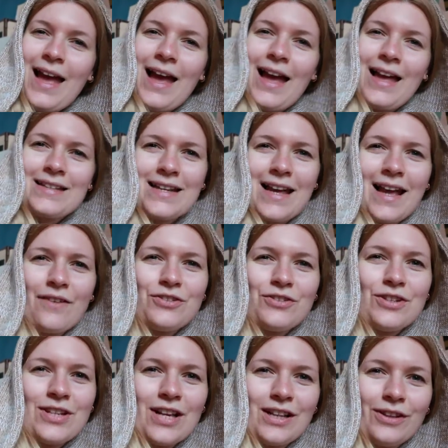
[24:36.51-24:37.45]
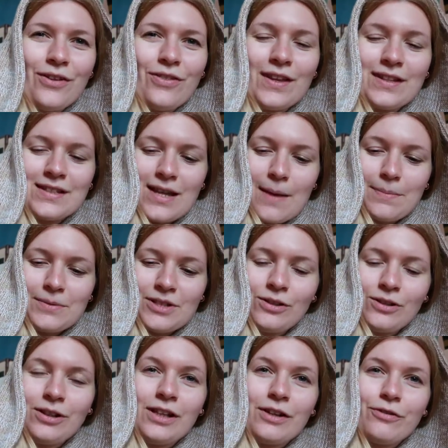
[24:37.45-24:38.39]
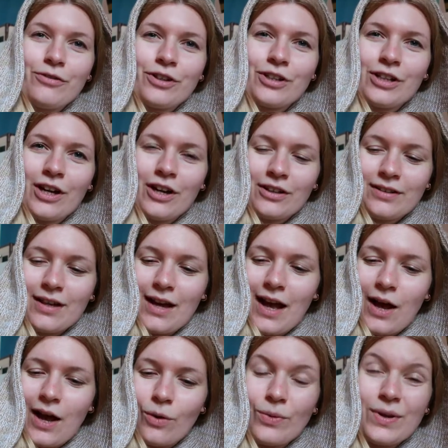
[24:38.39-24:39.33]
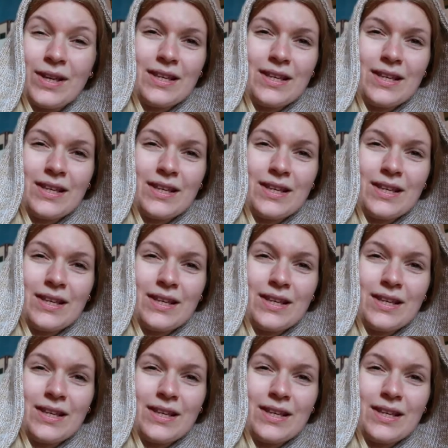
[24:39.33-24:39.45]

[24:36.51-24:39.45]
and I have to tell you that I absolutely forgot how